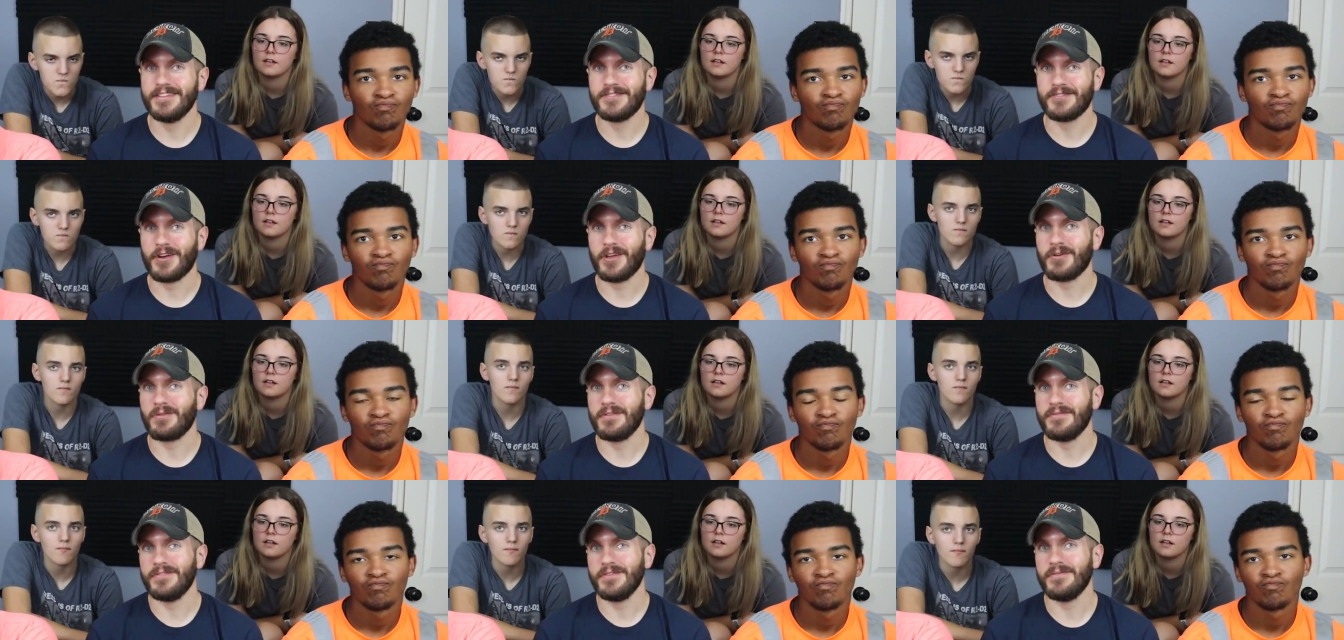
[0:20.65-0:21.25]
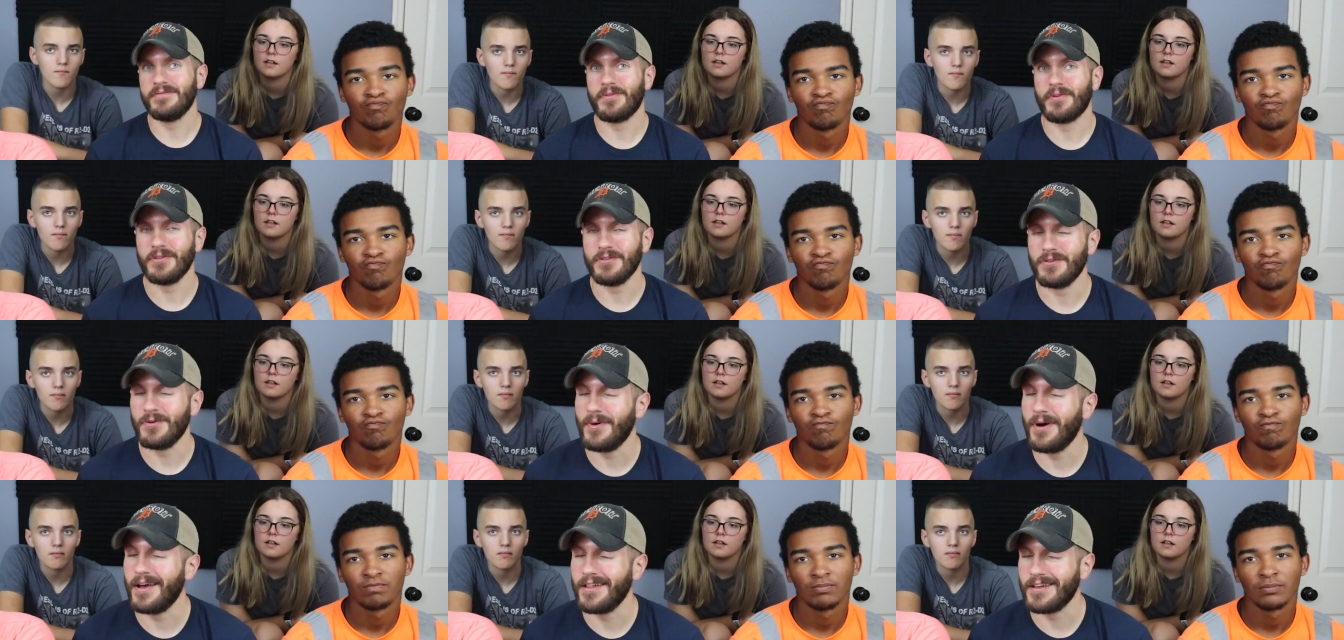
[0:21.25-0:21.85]
Speaker 1: the trailer review
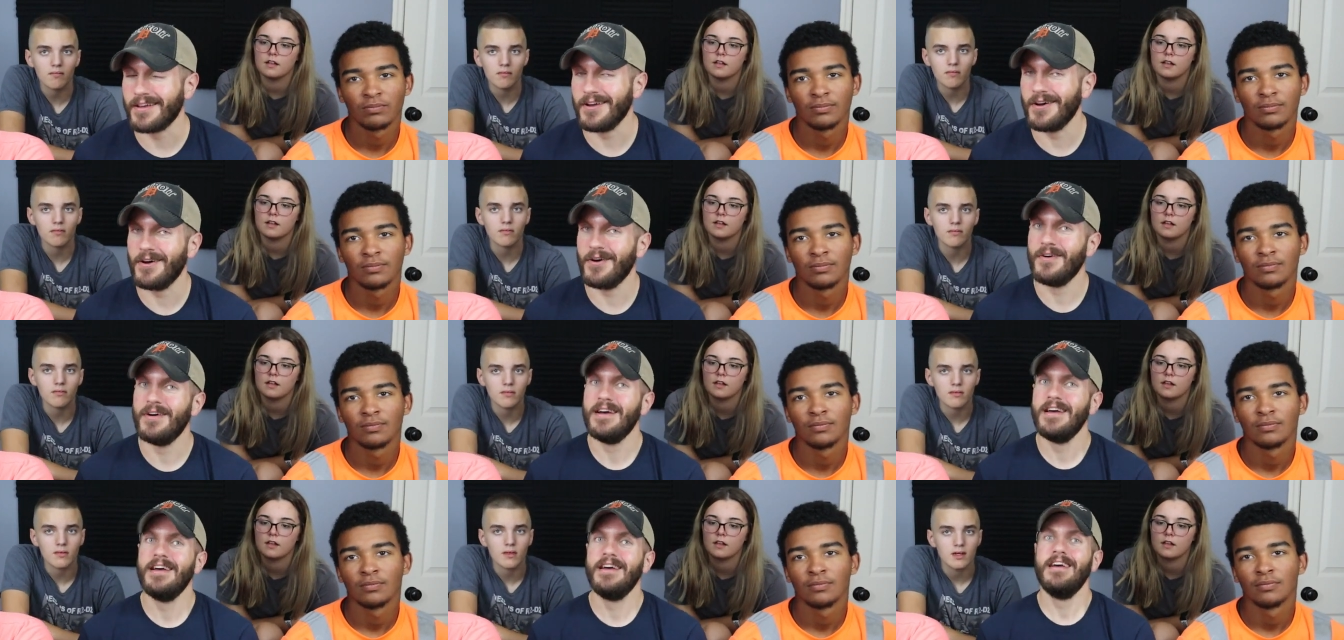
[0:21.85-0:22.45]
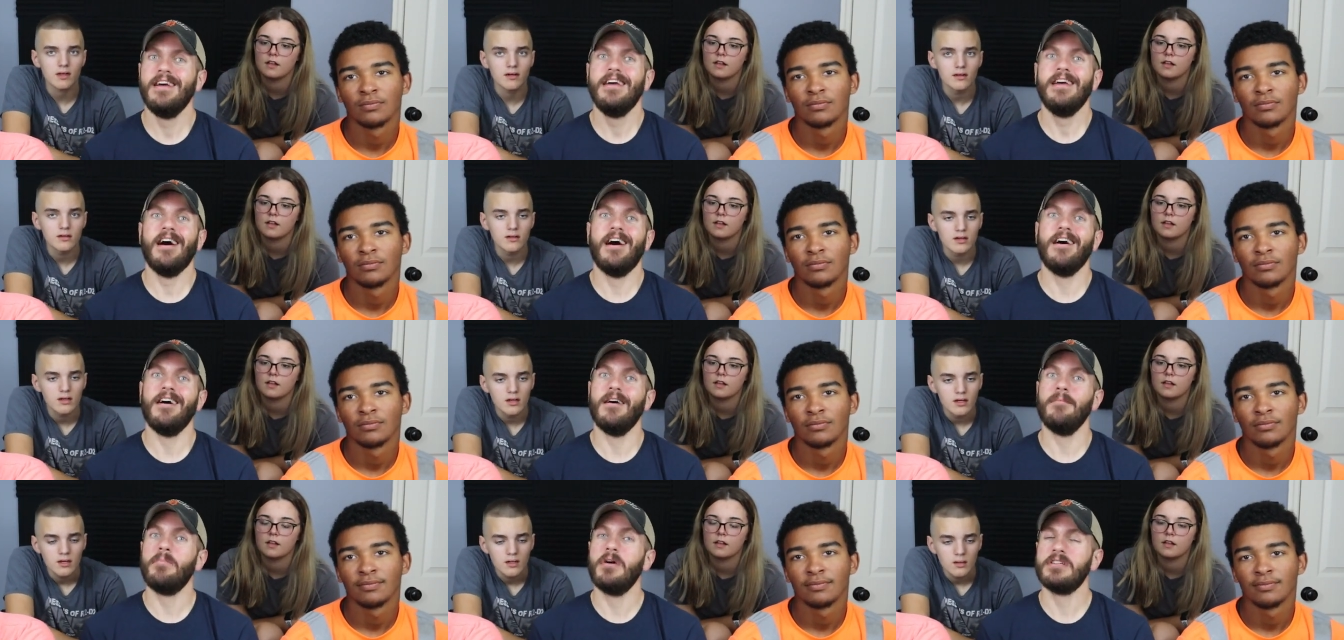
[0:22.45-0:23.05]
for a little while ago.
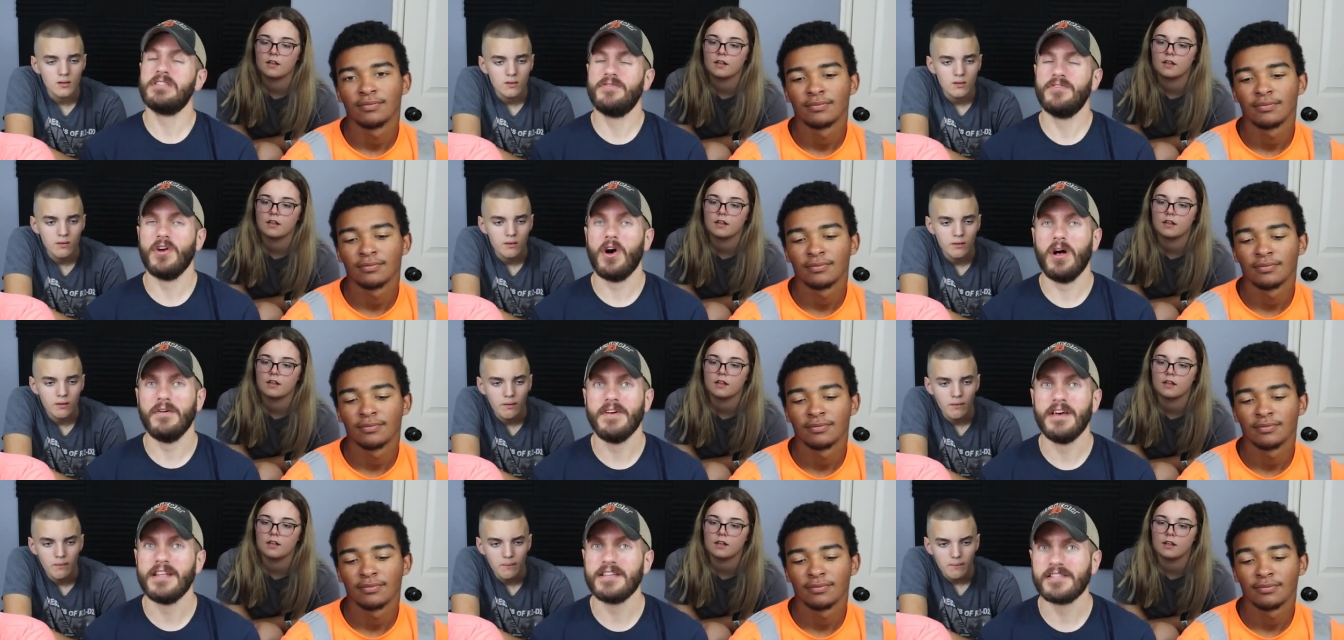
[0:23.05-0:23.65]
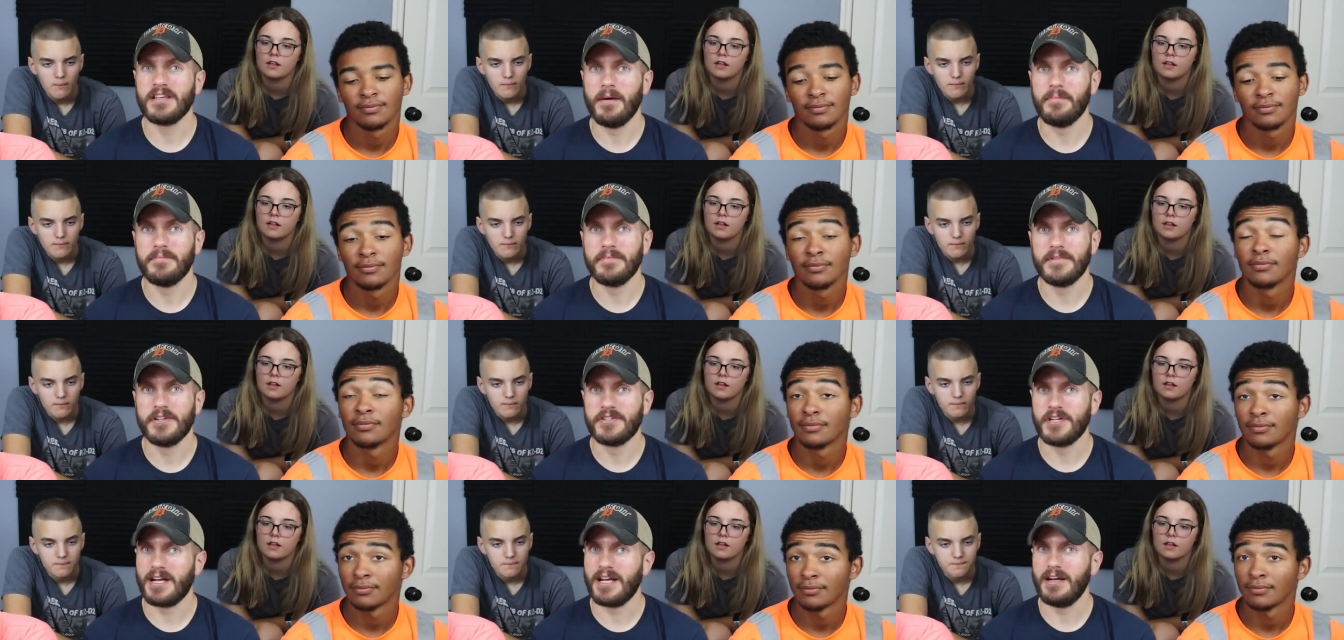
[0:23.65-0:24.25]
A bunch of you all have hit us
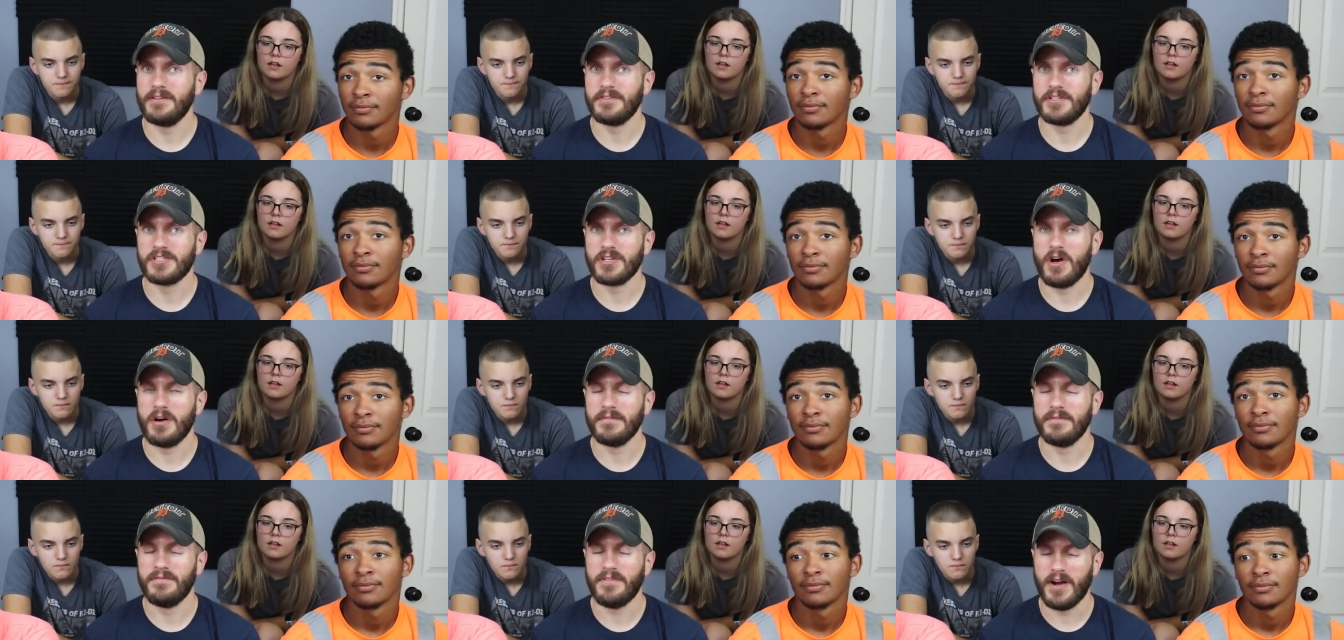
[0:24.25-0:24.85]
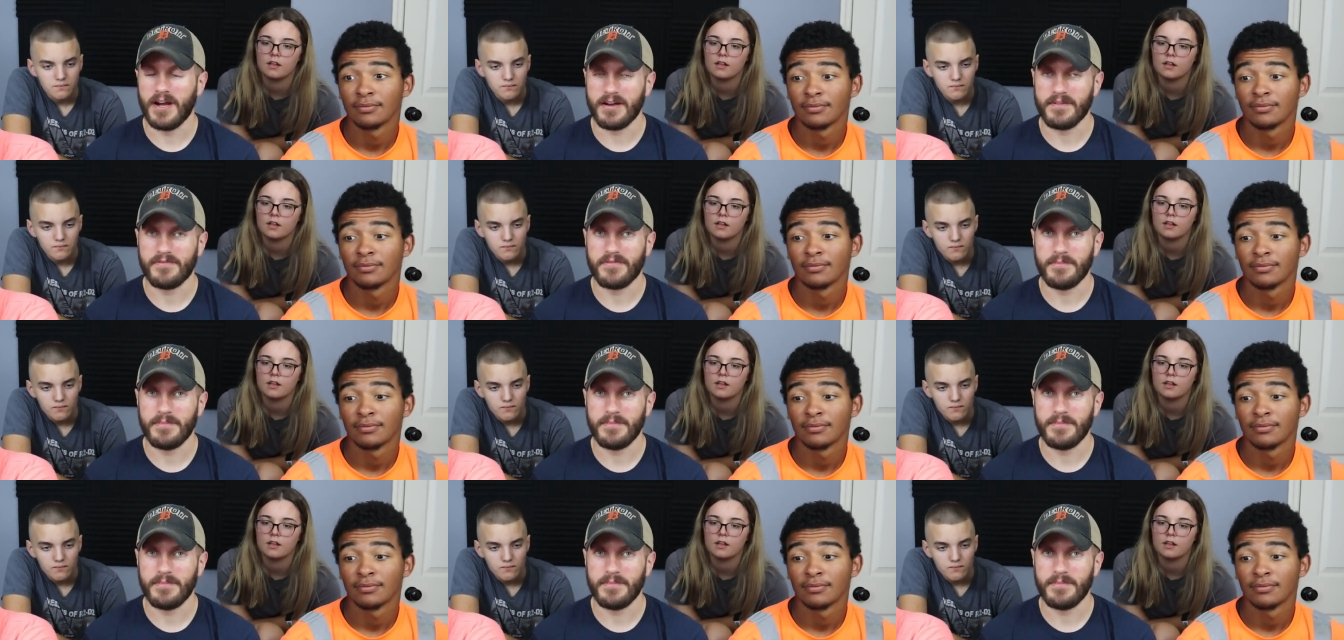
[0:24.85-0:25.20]
up to check out the song Fire